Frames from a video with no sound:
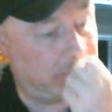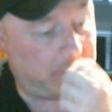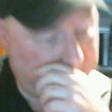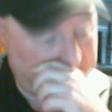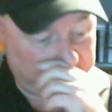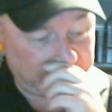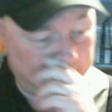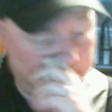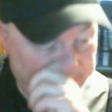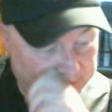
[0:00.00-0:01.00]
Whatever,
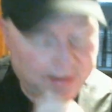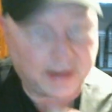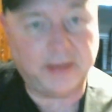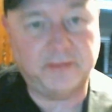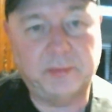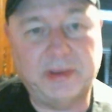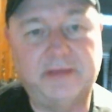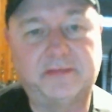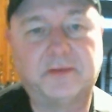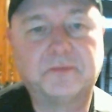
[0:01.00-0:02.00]
that feels like a nice
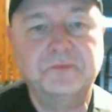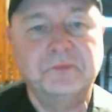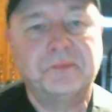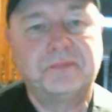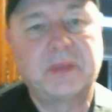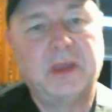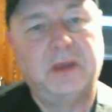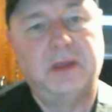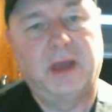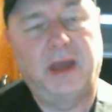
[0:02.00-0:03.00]
pace.
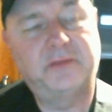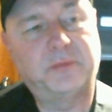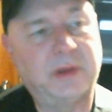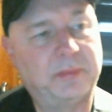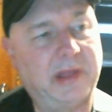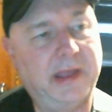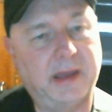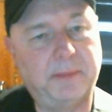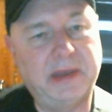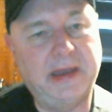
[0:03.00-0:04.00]
I just want to play
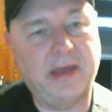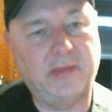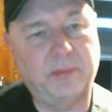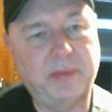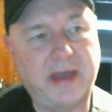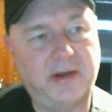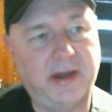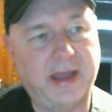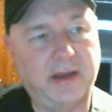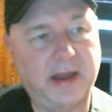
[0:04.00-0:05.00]
up and down the
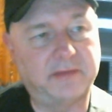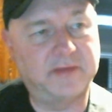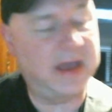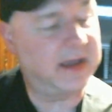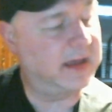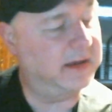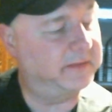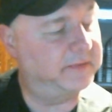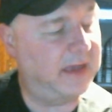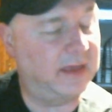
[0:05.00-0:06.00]
pattern now. Now, it's not going
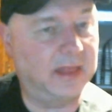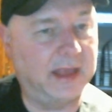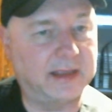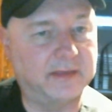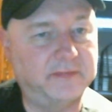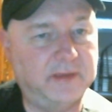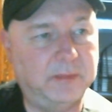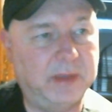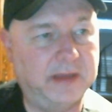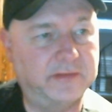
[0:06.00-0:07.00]
to sound like a
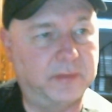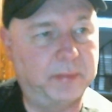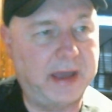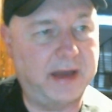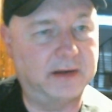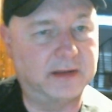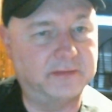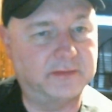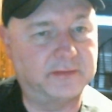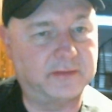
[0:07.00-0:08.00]
C major pattern
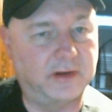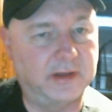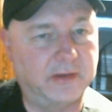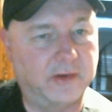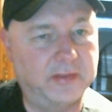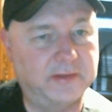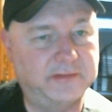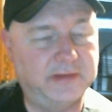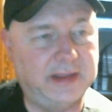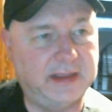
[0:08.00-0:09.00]
because you're starting on the
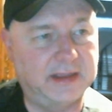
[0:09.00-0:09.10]
G.